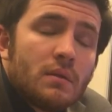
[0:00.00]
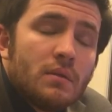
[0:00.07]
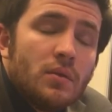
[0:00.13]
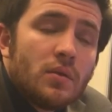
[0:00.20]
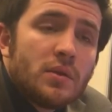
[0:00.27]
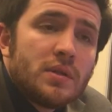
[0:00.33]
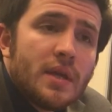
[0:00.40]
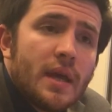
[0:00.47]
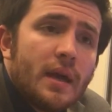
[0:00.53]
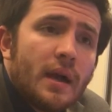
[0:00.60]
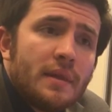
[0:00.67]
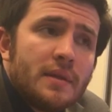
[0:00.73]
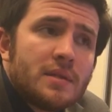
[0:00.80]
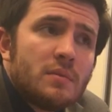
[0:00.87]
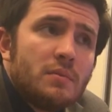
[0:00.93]
you can take
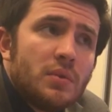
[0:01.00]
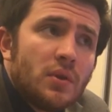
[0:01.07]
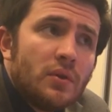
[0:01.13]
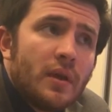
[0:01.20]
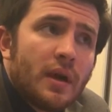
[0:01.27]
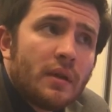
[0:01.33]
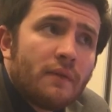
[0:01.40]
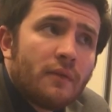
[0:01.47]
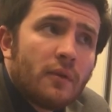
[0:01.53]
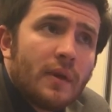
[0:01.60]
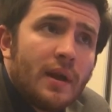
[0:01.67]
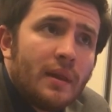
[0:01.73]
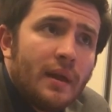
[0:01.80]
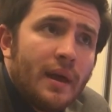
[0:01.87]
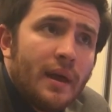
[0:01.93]
on this and build on it for
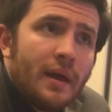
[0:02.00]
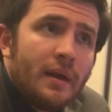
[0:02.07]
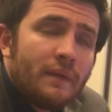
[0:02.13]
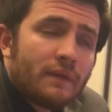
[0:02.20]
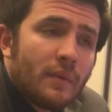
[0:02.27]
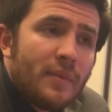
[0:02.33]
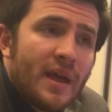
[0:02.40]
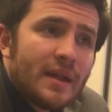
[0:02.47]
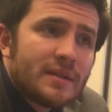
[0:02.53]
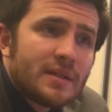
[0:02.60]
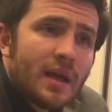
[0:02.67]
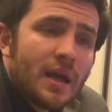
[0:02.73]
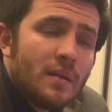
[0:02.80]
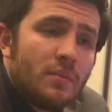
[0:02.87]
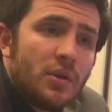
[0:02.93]
LA from that
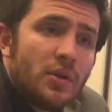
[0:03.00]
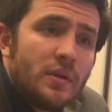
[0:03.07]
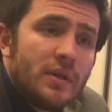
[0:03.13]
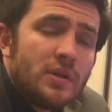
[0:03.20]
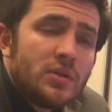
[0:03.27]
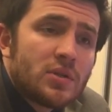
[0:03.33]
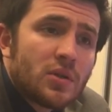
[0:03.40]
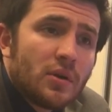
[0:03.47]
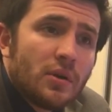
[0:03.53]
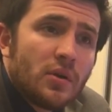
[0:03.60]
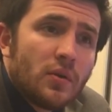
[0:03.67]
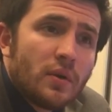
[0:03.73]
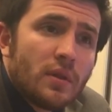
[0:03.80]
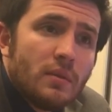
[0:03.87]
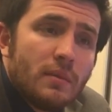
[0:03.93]
side, but you need to start
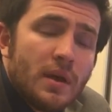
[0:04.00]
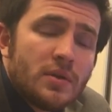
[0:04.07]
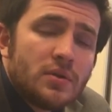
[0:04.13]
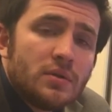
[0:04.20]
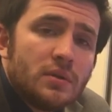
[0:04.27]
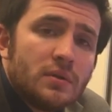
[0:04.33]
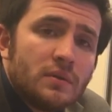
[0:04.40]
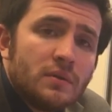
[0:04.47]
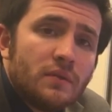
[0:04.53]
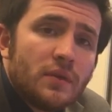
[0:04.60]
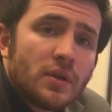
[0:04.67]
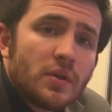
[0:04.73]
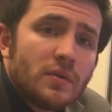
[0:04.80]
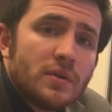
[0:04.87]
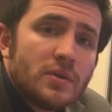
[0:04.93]
ignoring the mental
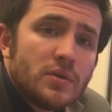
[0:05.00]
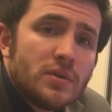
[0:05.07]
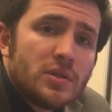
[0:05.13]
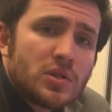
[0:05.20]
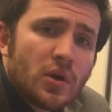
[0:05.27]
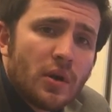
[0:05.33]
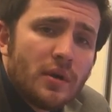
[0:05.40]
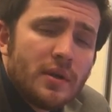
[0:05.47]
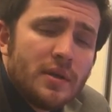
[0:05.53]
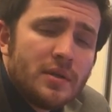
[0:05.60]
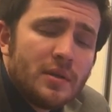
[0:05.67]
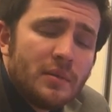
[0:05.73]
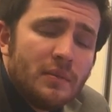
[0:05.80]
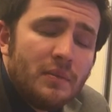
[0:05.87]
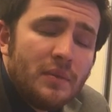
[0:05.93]
victories. You need to
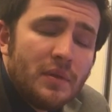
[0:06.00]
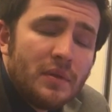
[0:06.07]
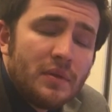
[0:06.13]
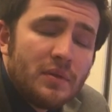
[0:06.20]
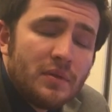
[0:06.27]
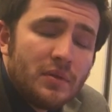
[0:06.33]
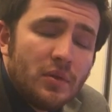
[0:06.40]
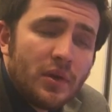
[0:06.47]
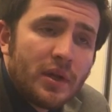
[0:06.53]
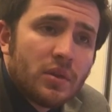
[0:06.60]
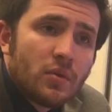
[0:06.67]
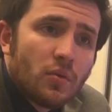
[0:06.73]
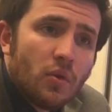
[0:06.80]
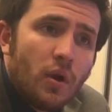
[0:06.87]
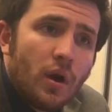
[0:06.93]
look at
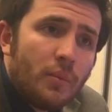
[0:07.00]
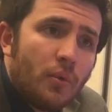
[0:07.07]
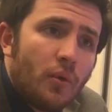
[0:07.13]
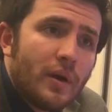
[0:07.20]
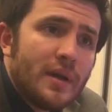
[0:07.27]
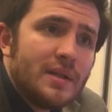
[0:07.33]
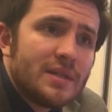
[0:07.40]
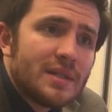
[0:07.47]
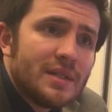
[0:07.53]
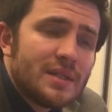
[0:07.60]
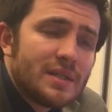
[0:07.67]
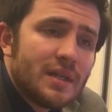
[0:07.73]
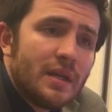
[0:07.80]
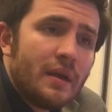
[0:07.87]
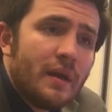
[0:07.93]
the raw points and
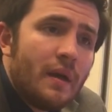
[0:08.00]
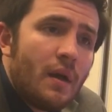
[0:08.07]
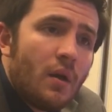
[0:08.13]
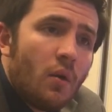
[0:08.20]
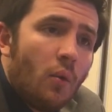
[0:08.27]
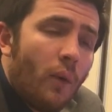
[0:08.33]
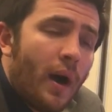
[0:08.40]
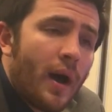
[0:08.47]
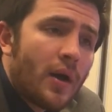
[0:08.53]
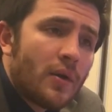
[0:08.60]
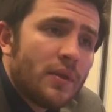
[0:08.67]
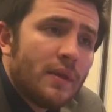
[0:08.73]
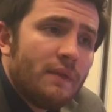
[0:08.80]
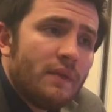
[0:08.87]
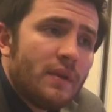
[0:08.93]
see why
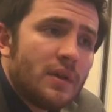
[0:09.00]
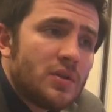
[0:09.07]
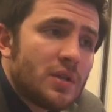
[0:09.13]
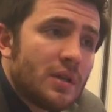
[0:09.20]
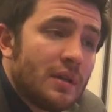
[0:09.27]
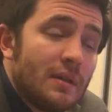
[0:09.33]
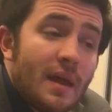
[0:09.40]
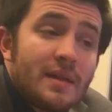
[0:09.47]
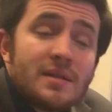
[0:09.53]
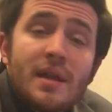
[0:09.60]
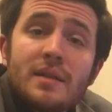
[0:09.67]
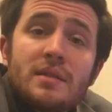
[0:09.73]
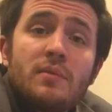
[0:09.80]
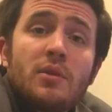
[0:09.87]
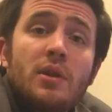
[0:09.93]
aren't they finishing. And that's
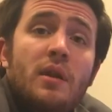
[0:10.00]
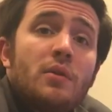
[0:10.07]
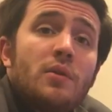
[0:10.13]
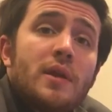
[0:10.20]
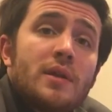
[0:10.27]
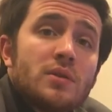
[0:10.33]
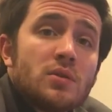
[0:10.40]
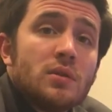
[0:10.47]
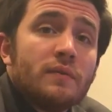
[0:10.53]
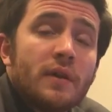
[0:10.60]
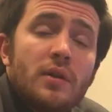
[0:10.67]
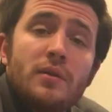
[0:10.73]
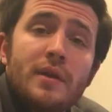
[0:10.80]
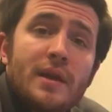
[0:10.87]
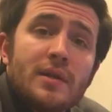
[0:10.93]
not something I know the answer to. If I
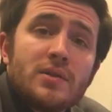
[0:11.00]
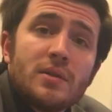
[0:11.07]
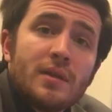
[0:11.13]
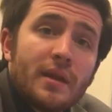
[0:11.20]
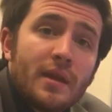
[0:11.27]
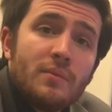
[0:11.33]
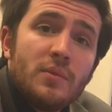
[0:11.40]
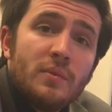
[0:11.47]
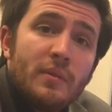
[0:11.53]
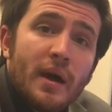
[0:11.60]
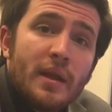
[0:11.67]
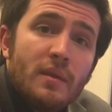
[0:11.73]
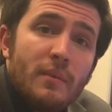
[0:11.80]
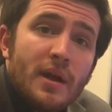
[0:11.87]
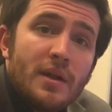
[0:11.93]
knew the answer to that, I'd be
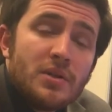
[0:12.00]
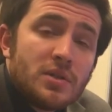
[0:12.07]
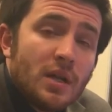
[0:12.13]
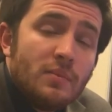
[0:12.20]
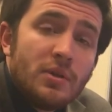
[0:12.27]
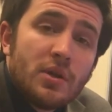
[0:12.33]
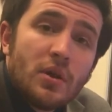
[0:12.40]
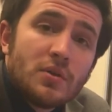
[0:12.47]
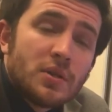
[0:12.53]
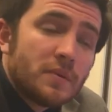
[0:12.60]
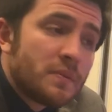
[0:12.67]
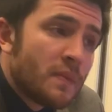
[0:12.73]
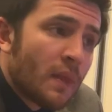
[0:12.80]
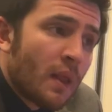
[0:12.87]
behind the bench and I'd be coaching.